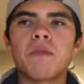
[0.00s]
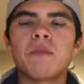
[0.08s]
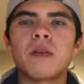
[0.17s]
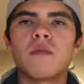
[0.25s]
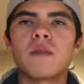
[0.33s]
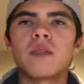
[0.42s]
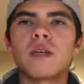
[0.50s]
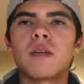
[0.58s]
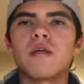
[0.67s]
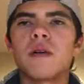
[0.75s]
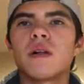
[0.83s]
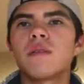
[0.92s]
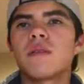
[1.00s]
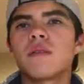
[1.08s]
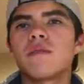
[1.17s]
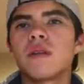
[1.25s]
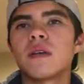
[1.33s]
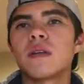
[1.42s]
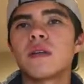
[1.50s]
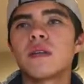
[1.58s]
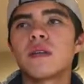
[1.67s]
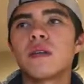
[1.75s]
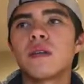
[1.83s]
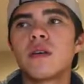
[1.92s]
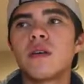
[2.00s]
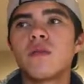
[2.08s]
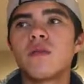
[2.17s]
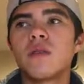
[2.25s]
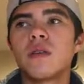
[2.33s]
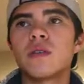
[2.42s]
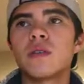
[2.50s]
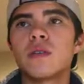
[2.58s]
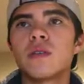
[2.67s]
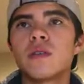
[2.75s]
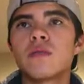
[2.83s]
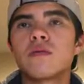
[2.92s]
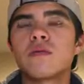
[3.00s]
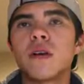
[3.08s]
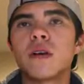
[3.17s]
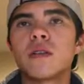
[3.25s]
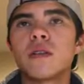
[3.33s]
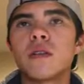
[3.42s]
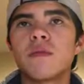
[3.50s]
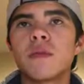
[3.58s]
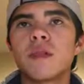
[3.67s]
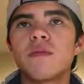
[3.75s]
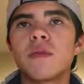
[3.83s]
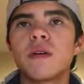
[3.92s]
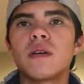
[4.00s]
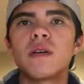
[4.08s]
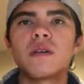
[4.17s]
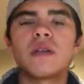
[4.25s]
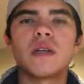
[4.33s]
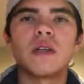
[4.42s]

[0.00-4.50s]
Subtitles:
put a one-child policy in place, which tried to limit them, but it just